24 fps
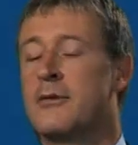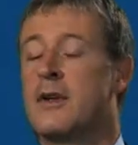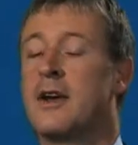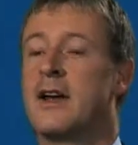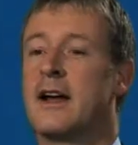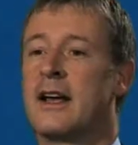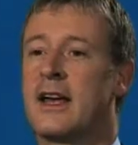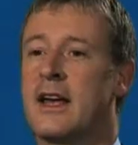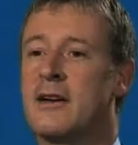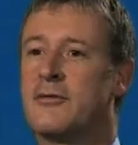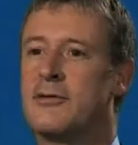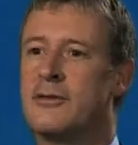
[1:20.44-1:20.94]

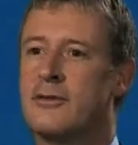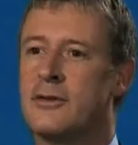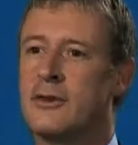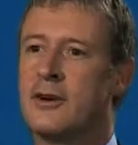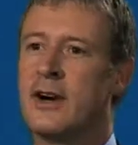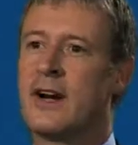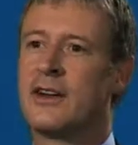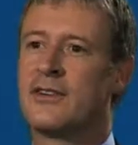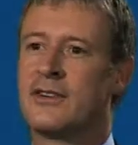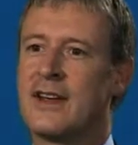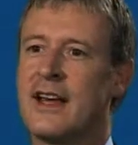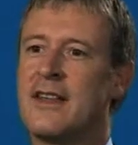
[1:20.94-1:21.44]
Again,
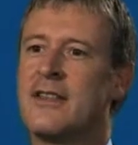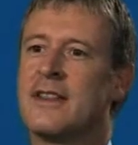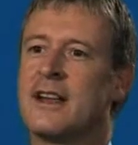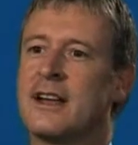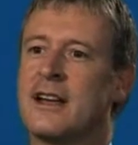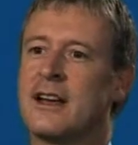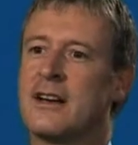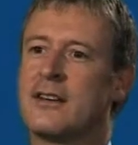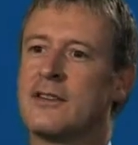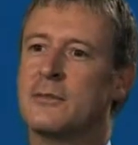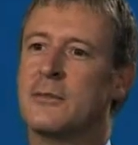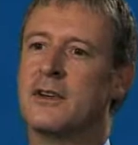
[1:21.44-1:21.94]
for us and the
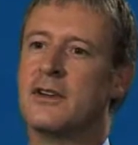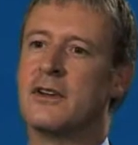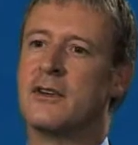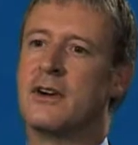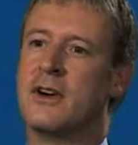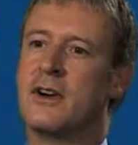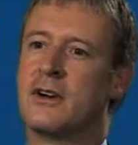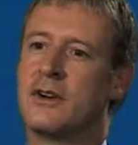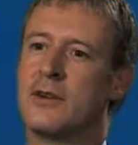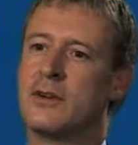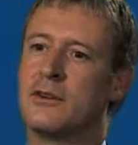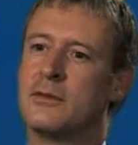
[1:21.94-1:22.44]
customer, there
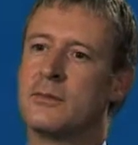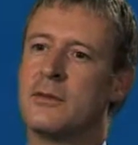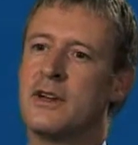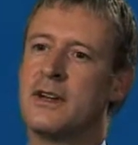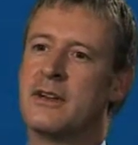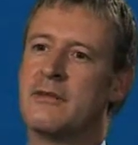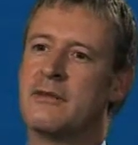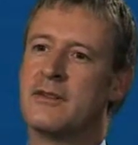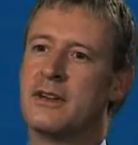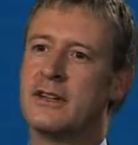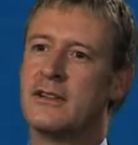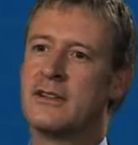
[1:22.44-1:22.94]
are cost
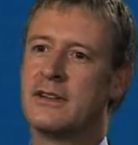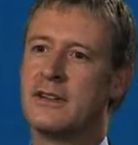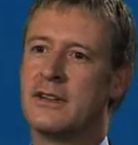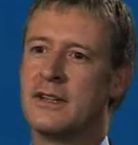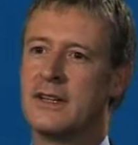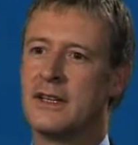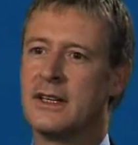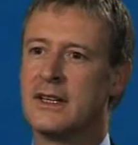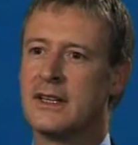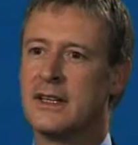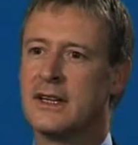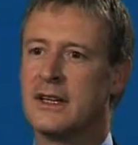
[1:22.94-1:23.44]
benefits.
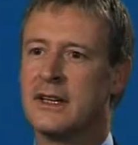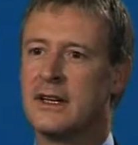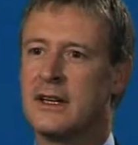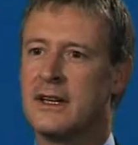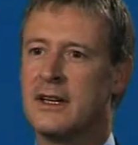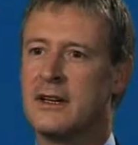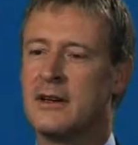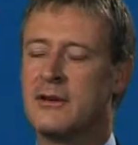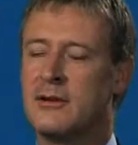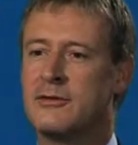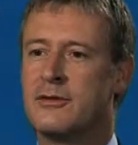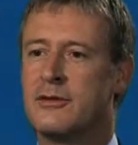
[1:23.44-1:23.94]

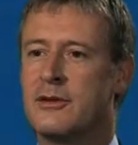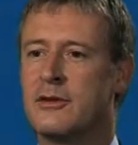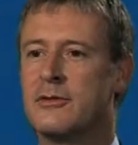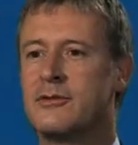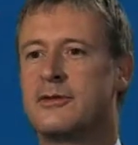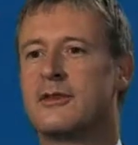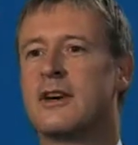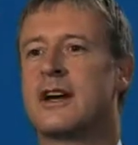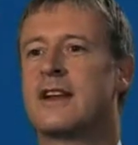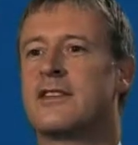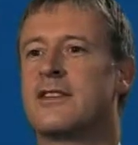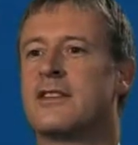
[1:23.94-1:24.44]

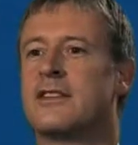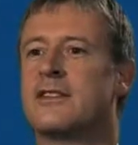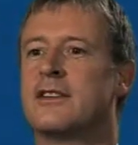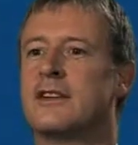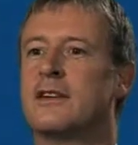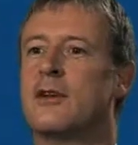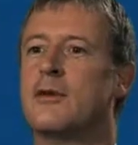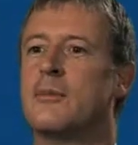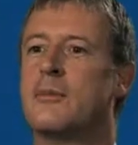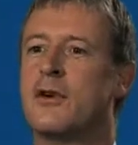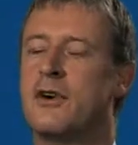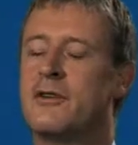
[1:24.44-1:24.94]
For us, it's a
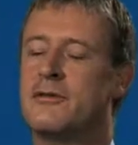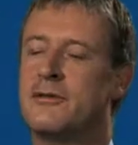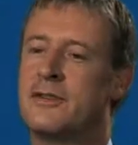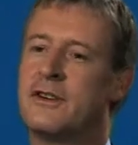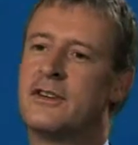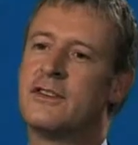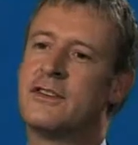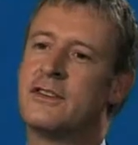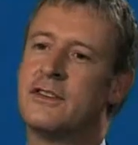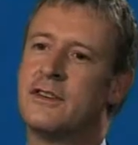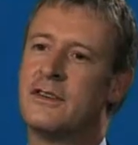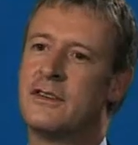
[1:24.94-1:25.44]
lot more
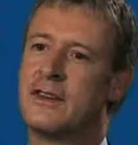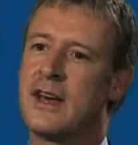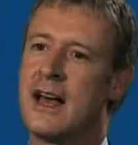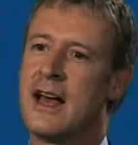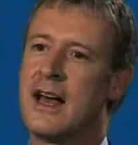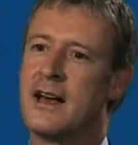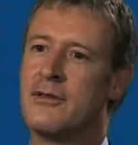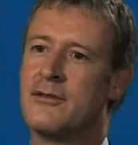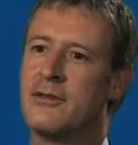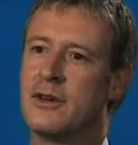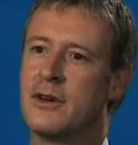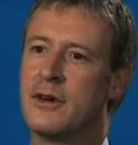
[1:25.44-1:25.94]
efficient to
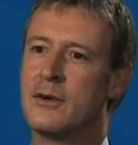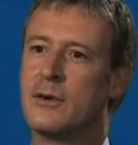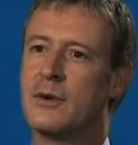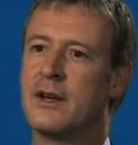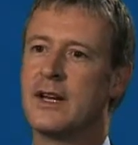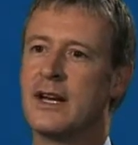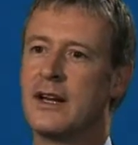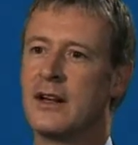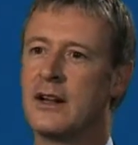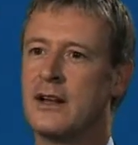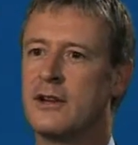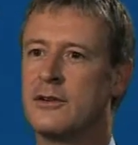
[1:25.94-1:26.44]
have the
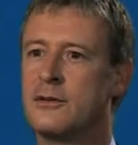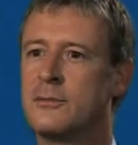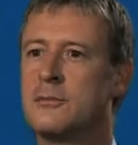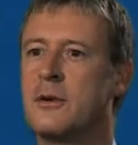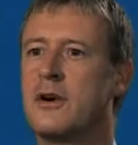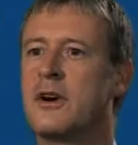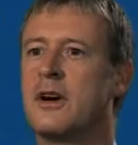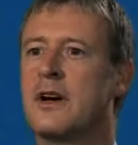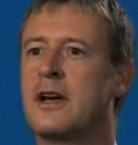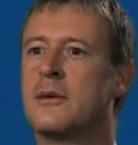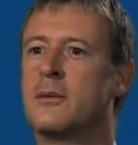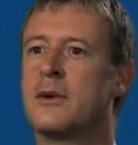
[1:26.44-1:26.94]
cooling close
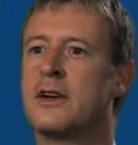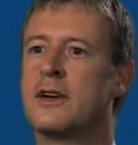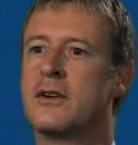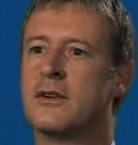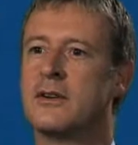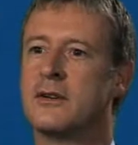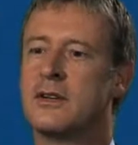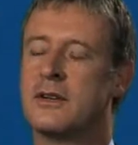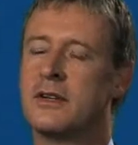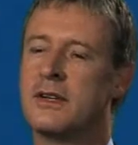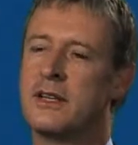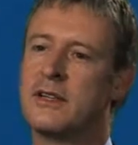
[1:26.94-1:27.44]
by. We're
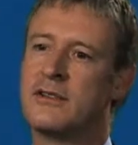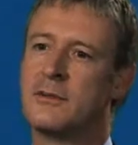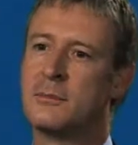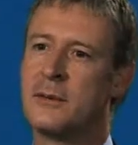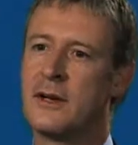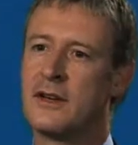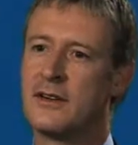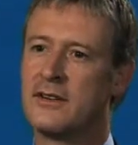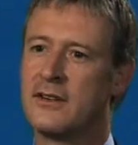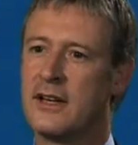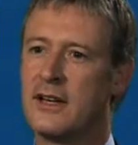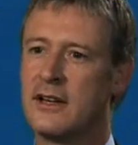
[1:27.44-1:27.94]
not
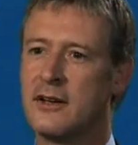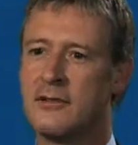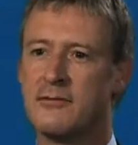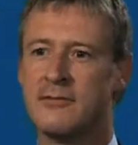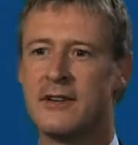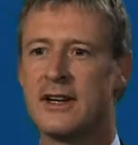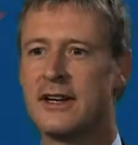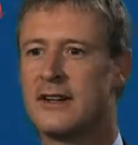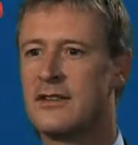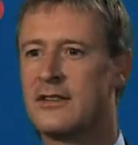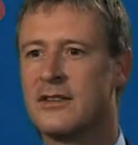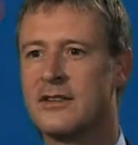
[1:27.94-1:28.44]
expecting
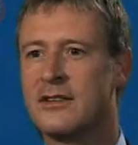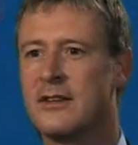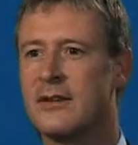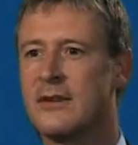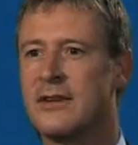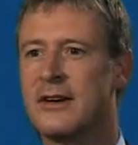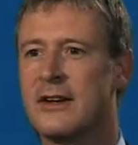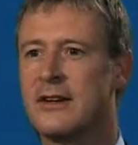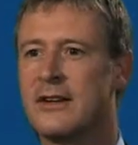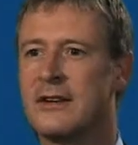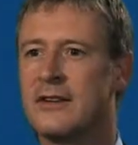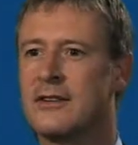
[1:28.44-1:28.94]
convection
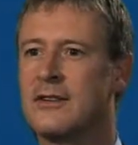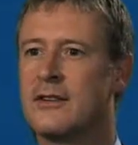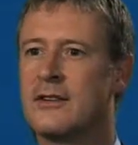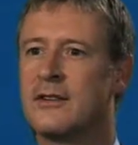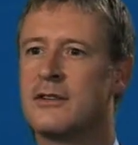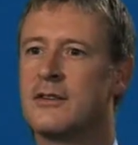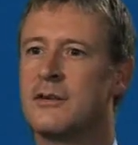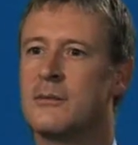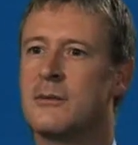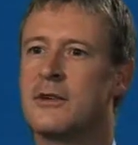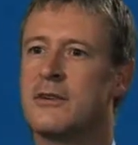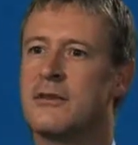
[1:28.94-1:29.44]
or anything
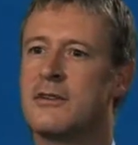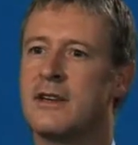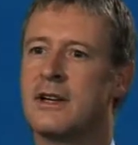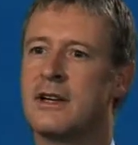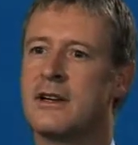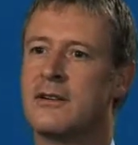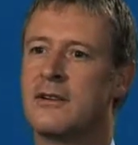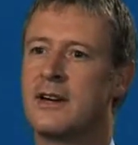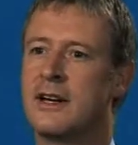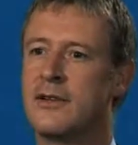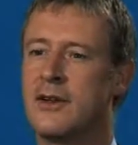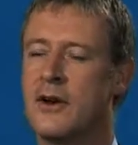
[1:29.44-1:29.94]
to move the
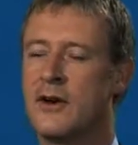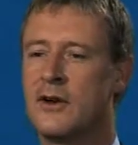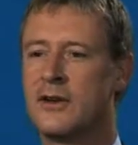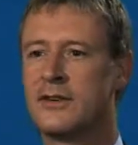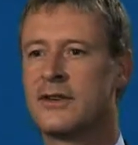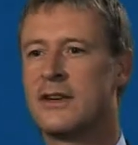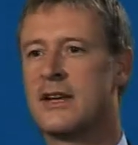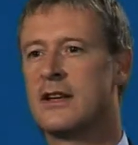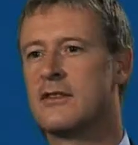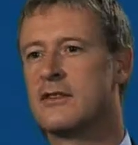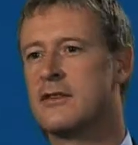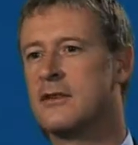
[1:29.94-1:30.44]
air around. The
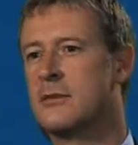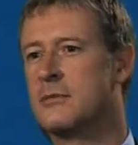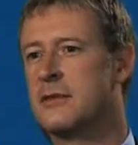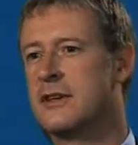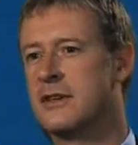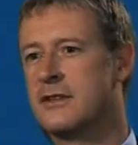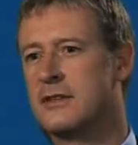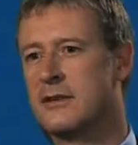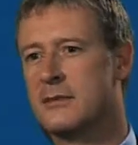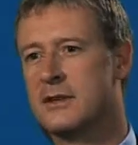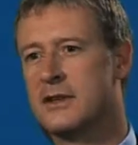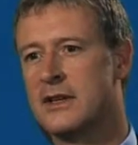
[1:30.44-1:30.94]
hot air is not
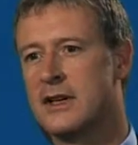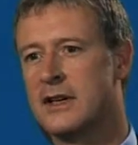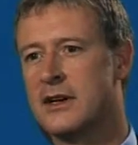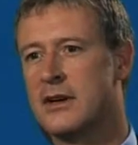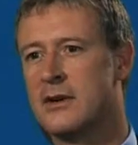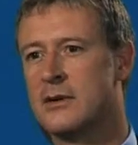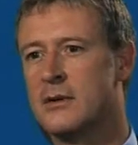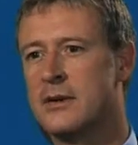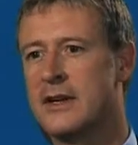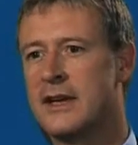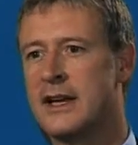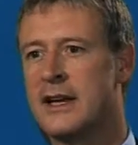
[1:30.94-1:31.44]
mixing with the
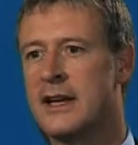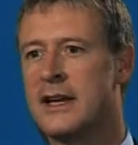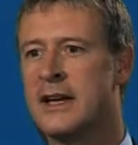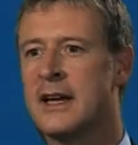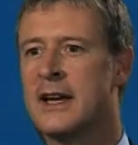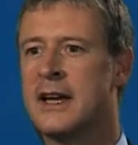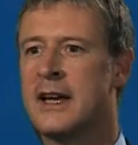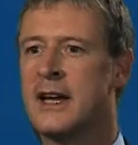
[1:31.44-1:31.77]
cold air.